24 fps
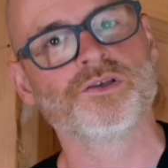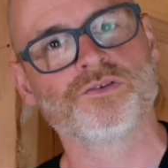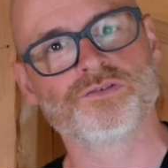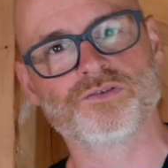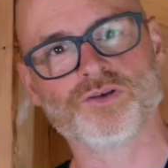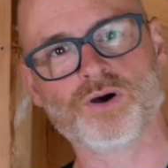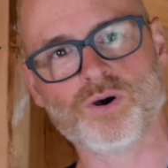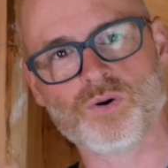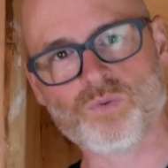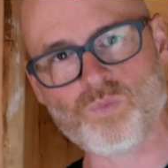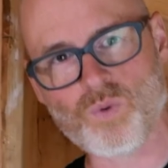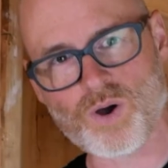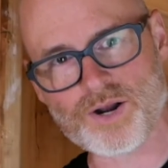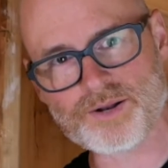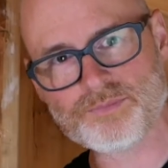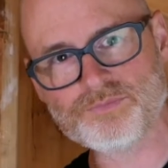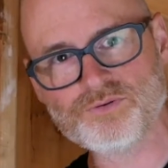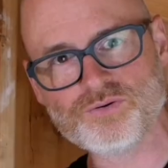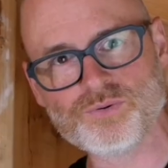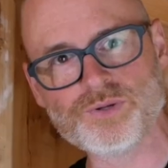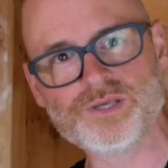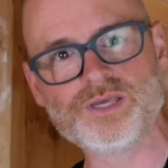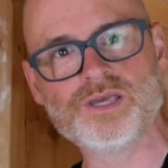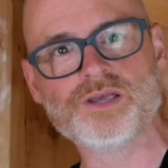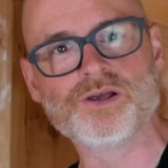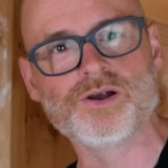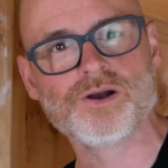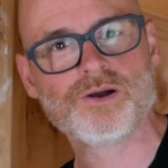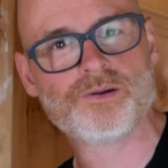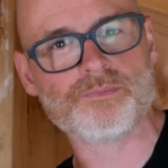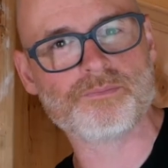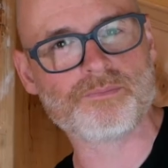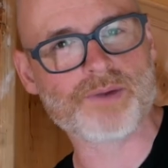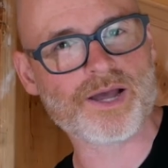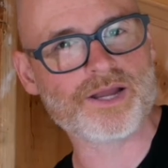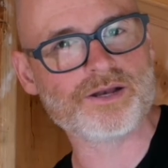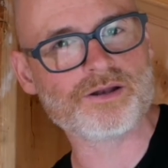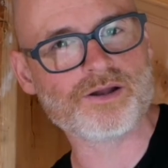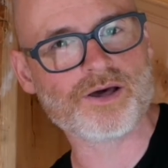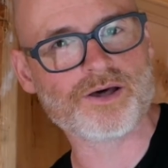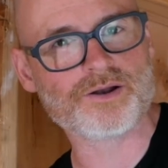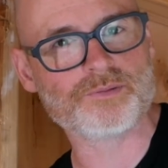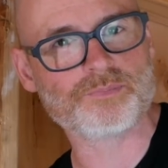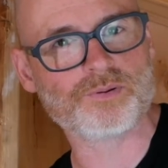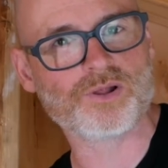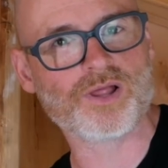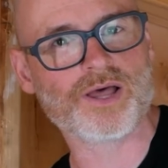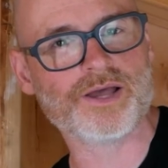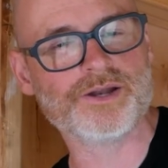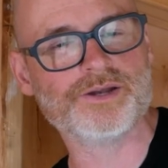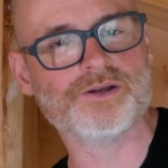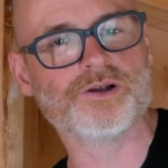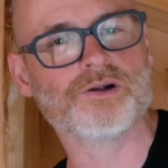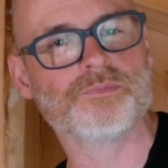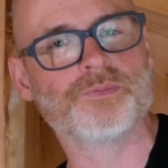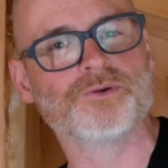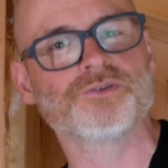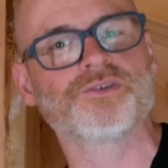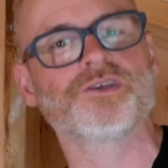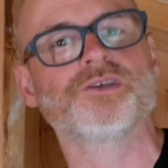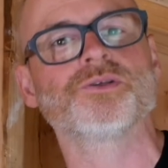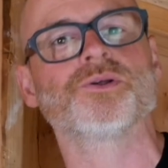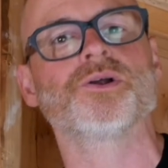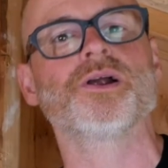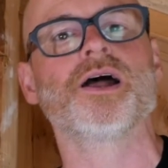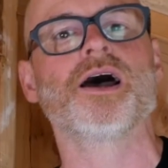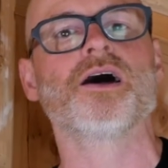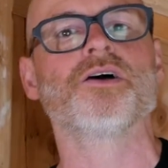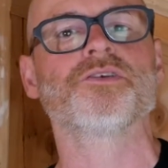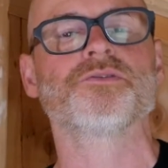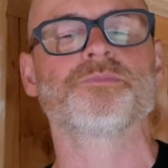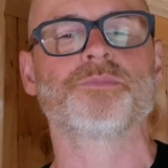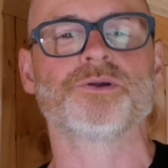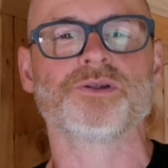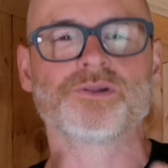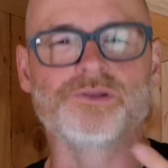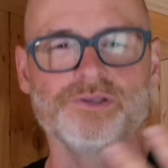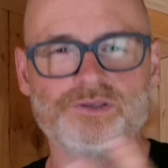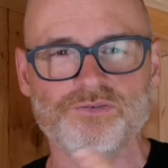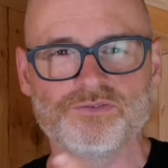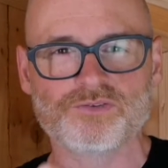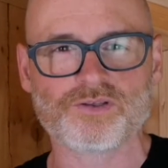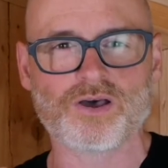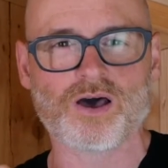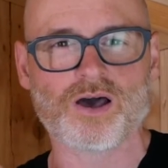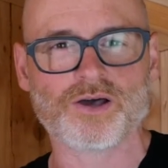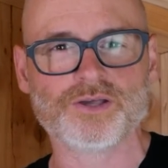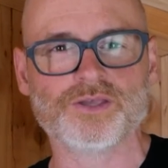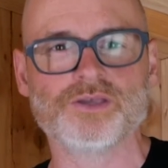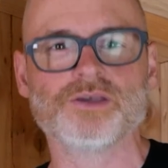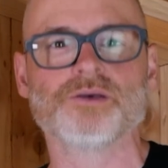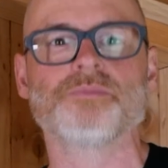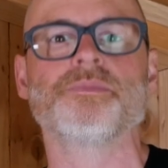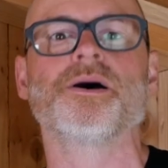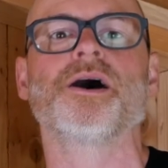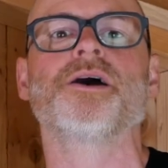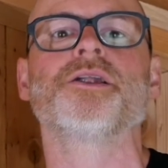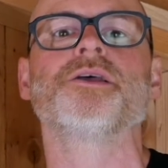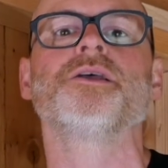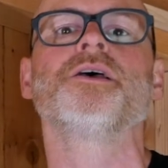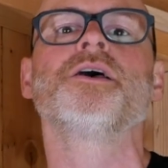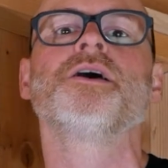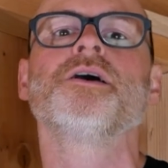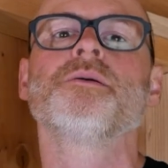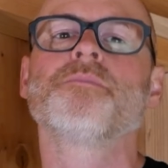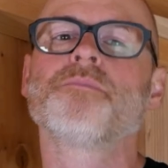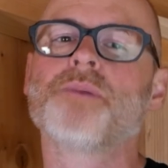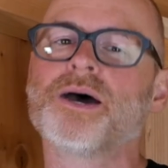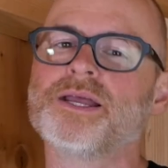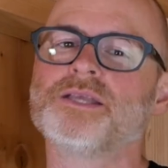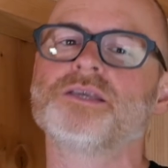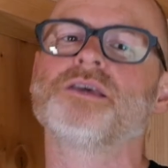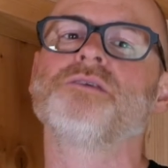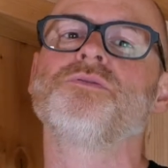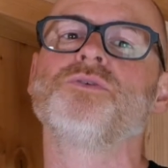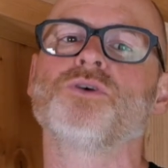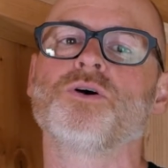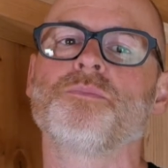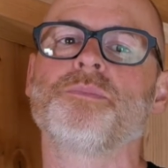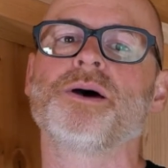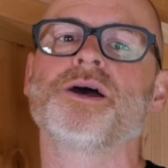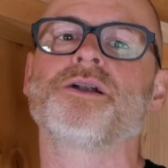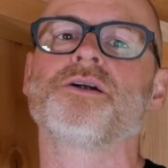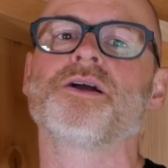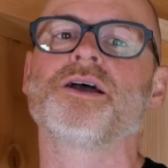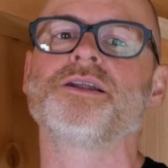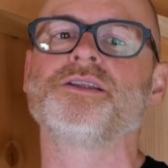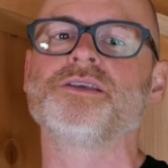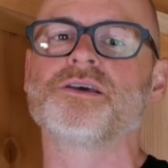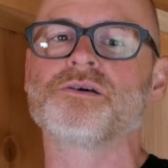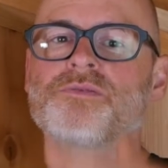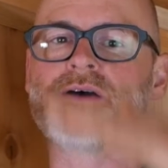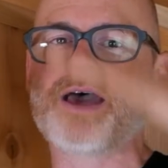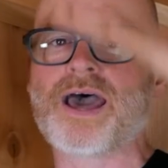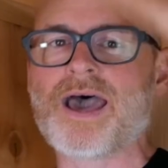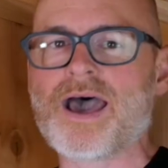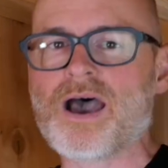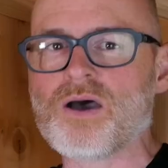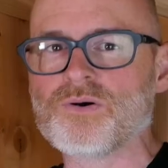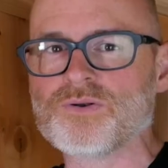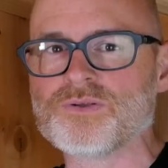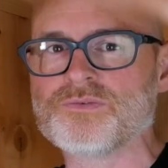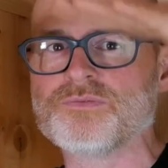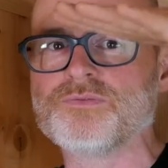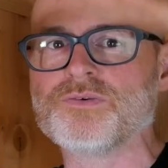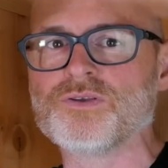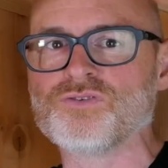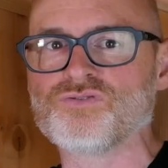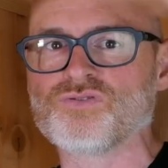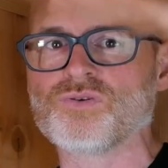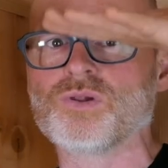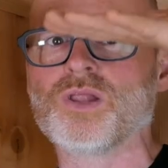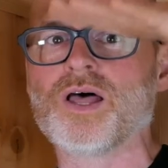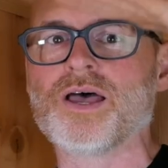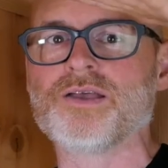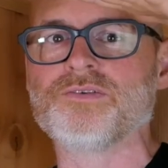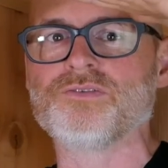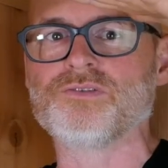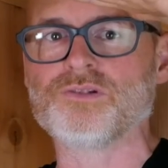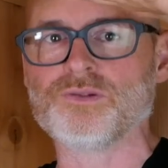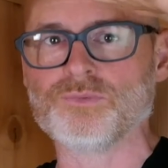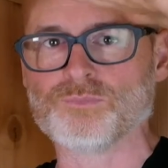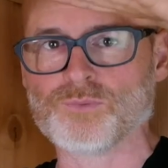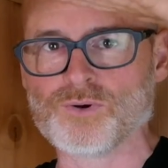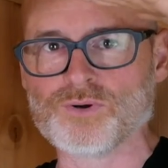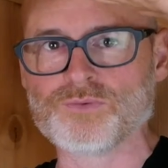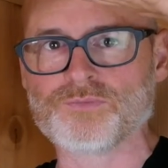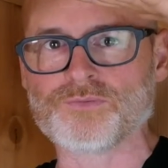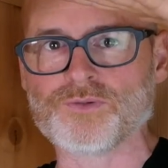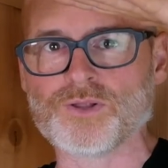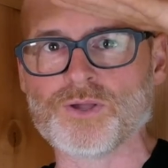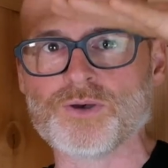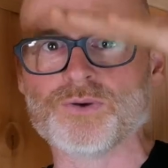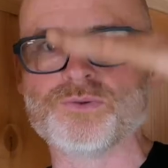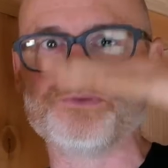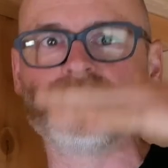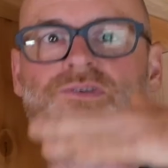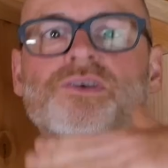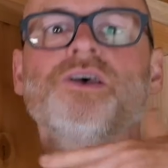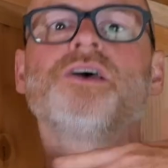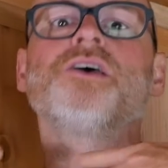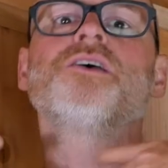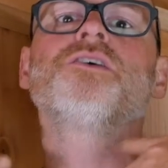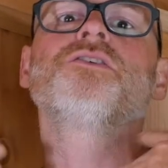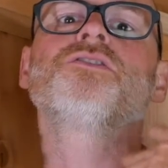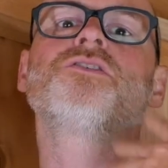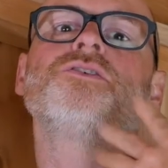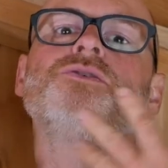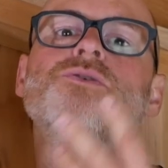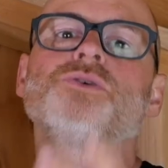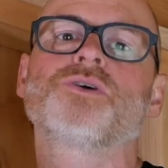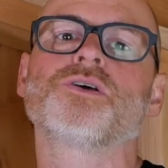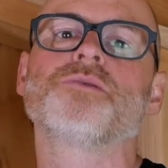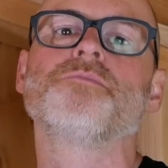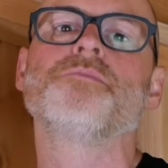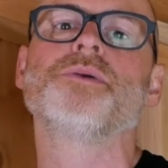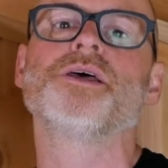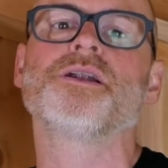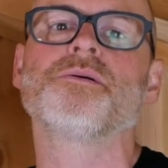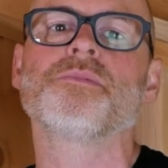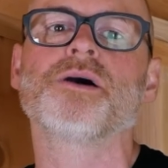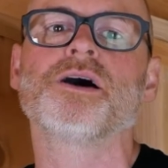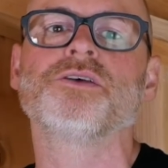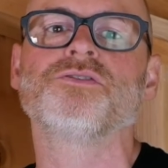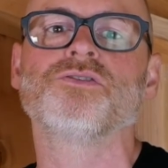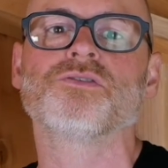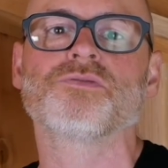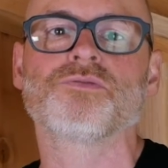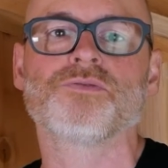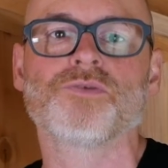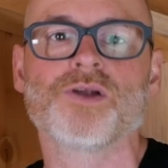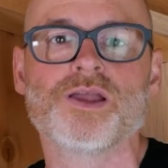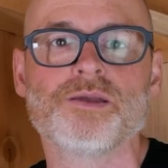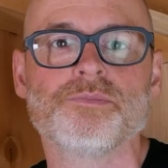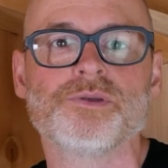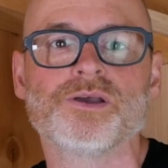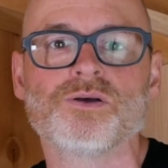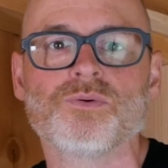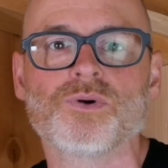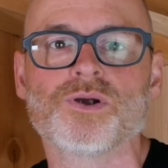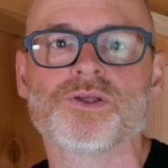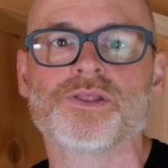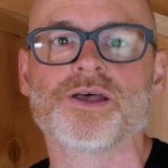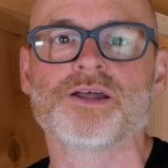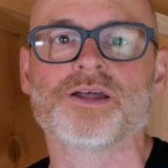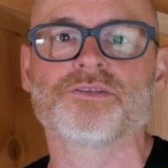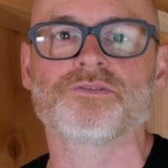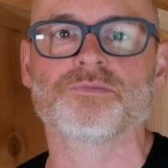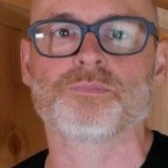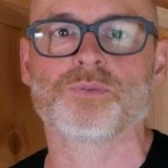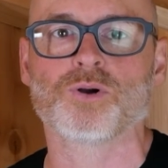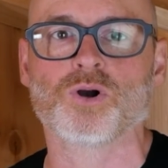So what I'm doing here might not apply to your particular house, but at least talking about it might give you a better idea of how to visualize roof loads so you can minimize your framing where that's